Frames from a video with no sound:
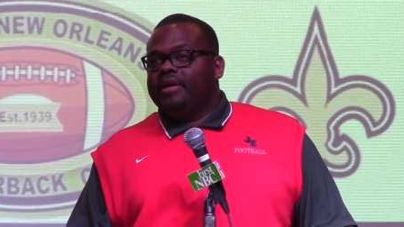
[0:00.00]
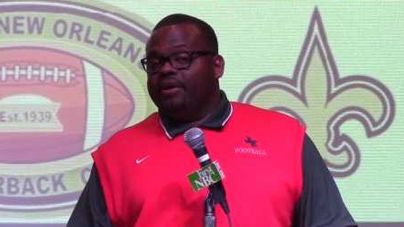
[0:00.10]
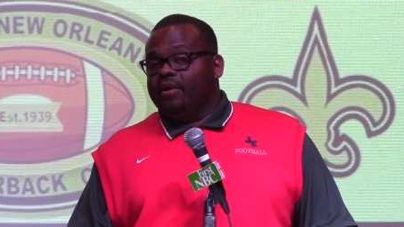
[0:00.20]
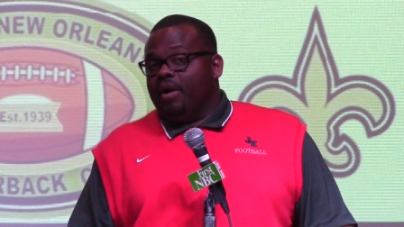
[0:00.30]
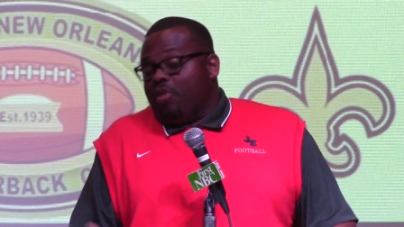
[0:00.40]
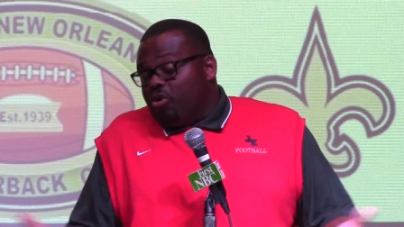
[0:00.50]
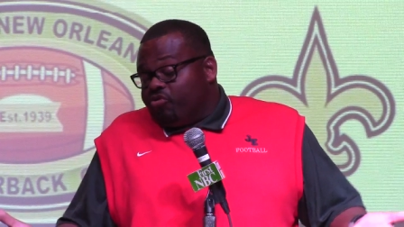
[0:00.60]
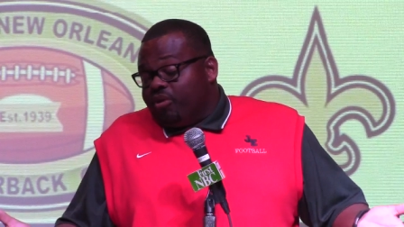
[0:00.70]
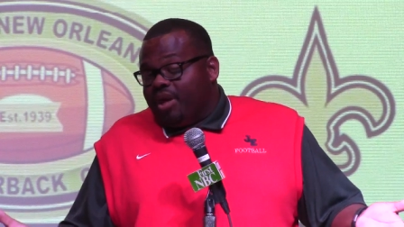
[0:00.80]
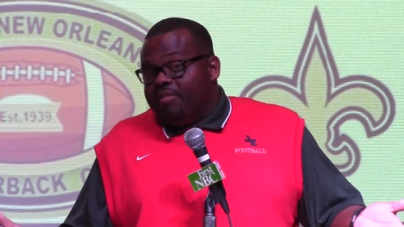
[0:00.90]
You know, I'm
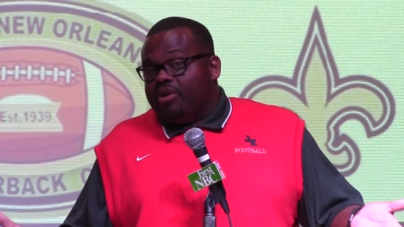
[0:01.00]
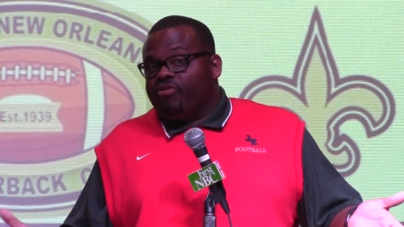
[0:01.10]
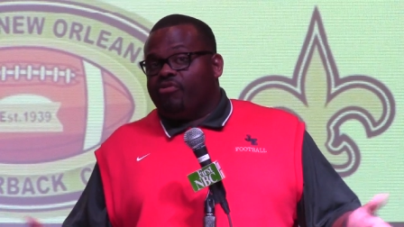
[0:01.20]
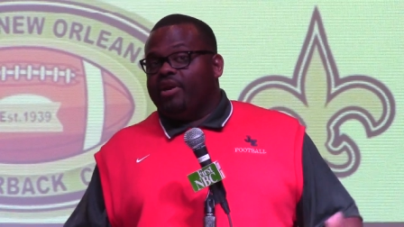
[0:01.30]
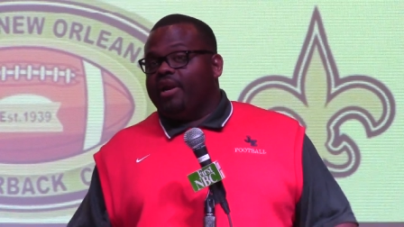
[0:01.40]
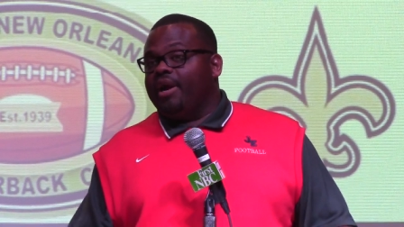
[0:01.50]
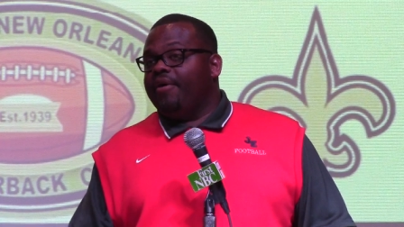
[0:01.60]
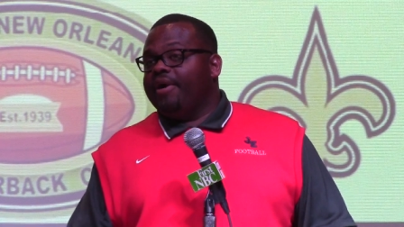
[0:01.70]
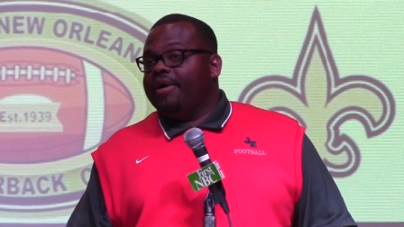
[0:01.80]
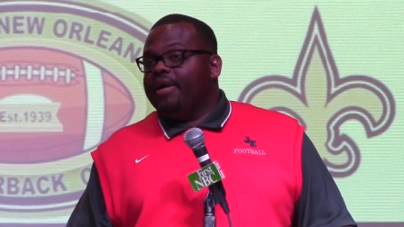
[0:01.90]
also an administrator at
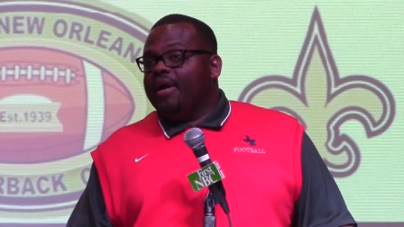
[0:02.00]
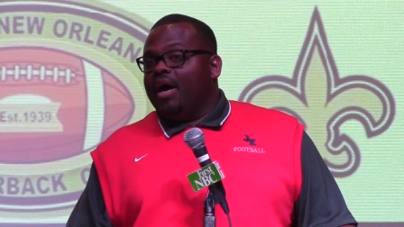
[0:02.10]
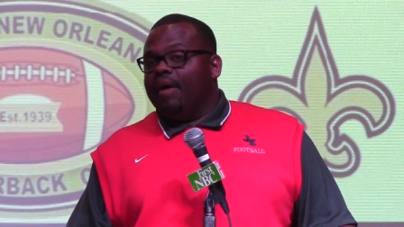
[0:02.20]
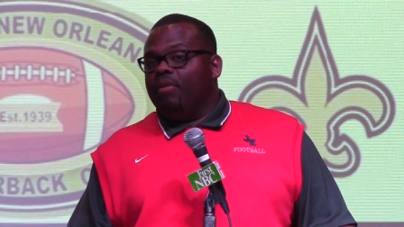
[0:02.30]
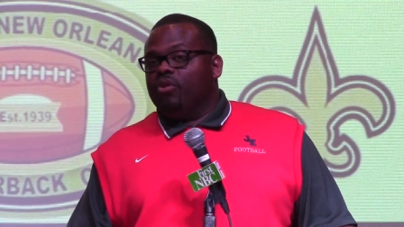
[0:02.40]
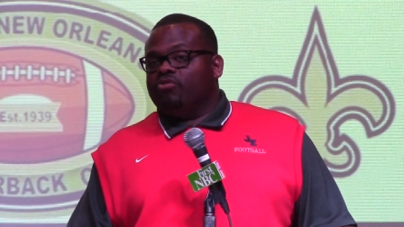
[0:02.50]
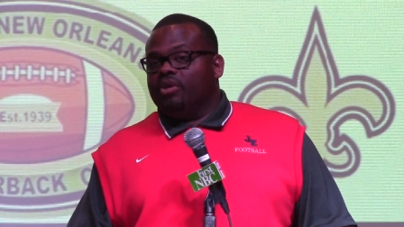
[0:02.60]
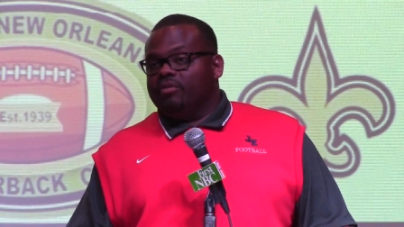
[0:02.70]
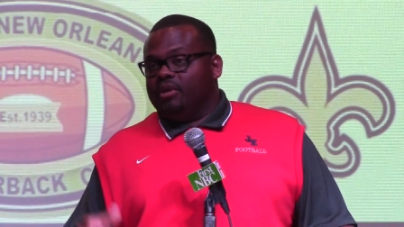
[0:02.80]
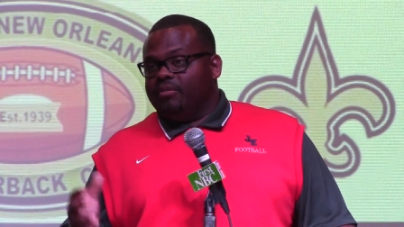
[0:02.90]
Ehret. I'm also
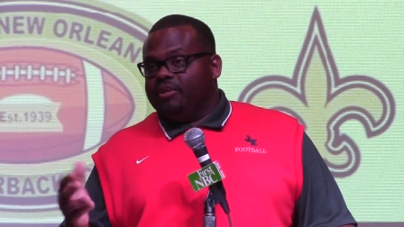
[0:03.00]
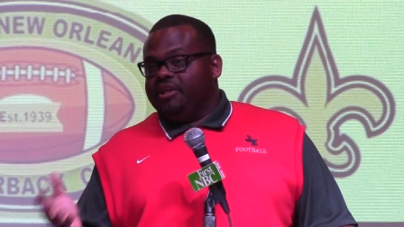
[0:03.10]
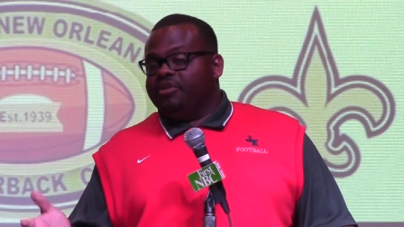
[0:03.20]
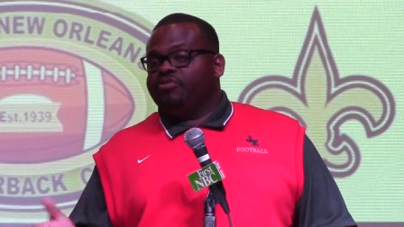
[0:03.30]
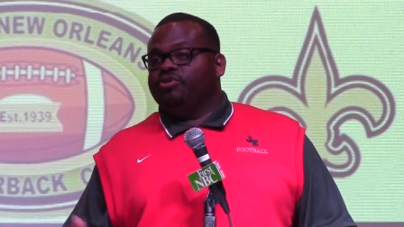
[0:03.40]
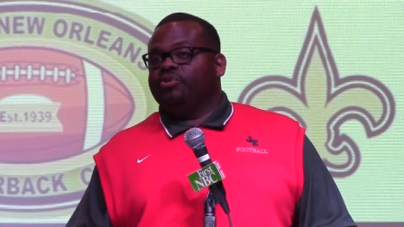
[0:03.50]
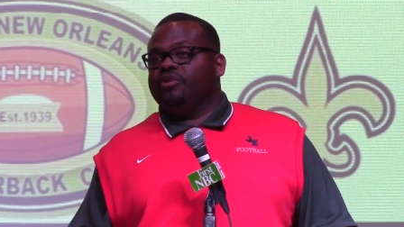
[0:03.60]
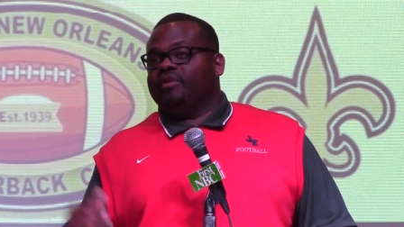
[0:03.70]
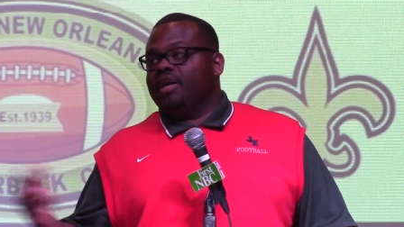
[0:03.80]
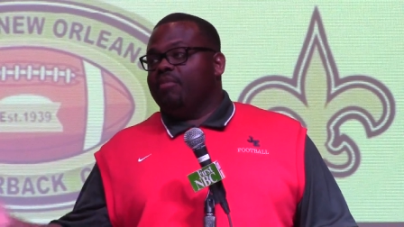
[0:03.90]
I'm a dean of
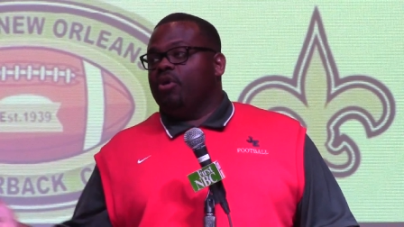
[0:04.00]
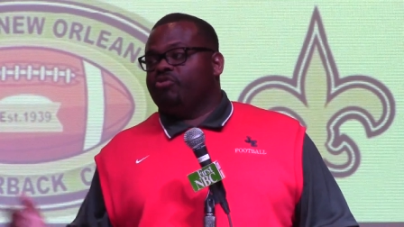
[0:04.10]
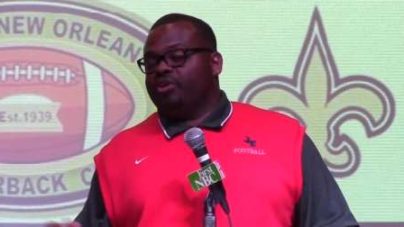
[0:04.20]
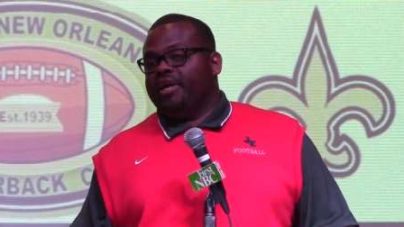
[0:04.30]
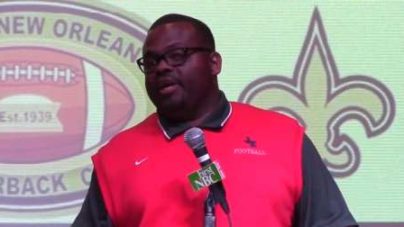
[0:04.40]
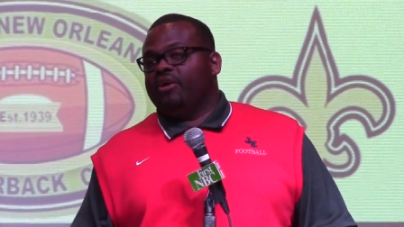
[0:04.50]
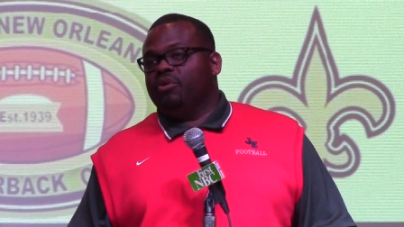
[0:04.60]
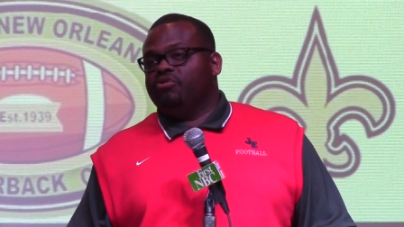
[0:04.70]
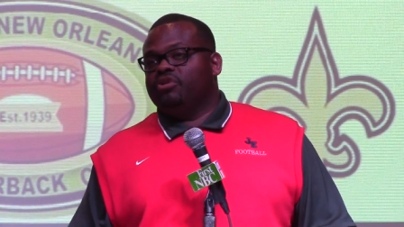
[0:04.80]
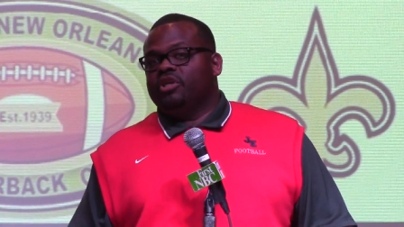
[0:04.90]
students, and I'm also the head
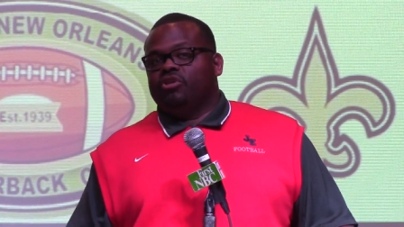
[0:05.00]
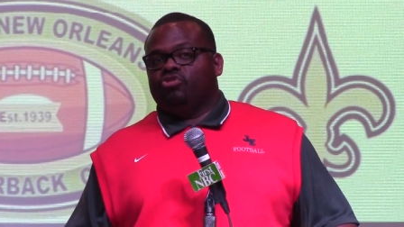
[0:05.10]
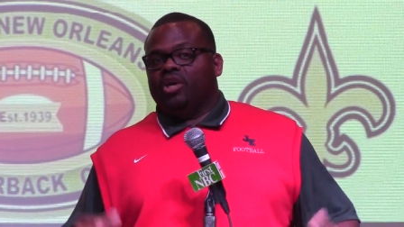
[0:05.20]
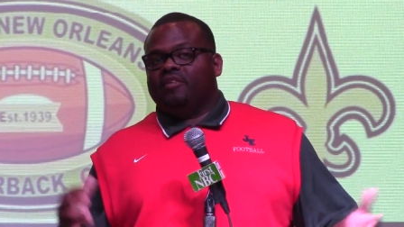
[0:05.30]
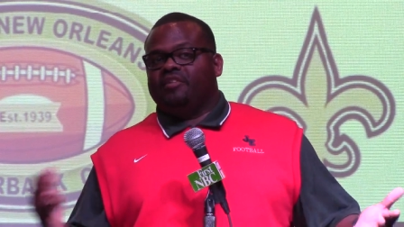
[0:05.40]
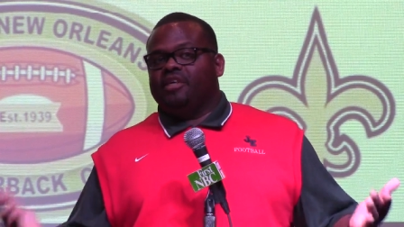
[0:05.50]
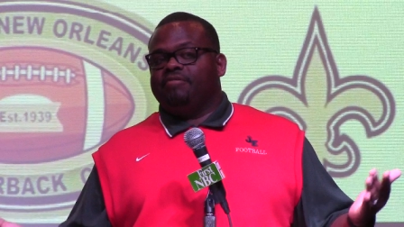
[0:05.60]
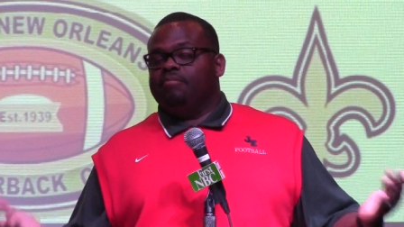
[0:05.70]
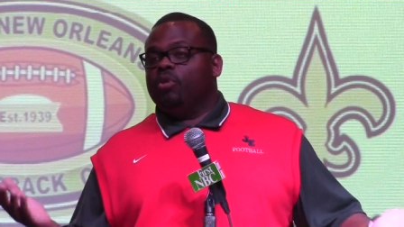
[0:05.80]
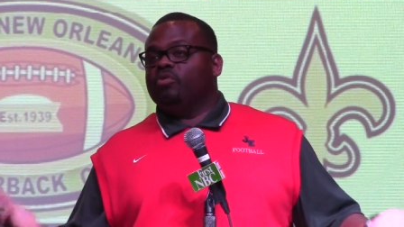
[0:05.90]
coach. So I see it
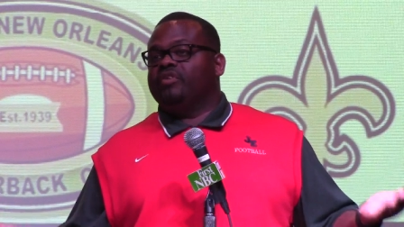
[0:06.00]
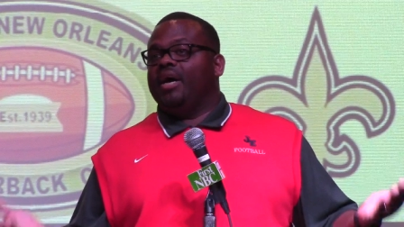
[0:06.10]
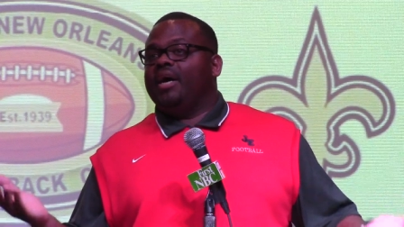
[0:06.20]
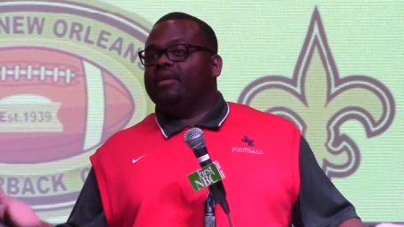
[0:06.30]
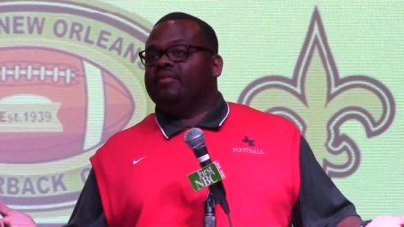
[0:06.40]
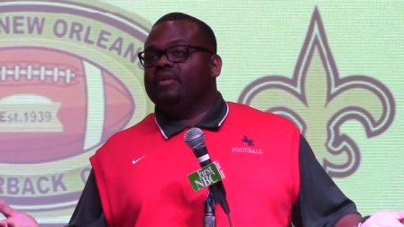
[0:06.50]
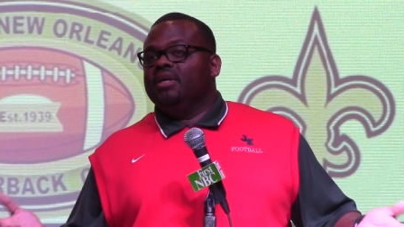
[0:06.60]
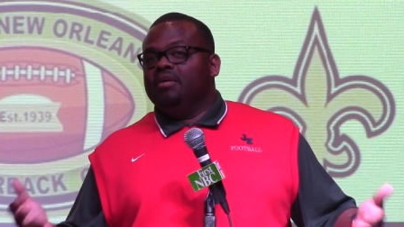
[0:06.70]
from both sides.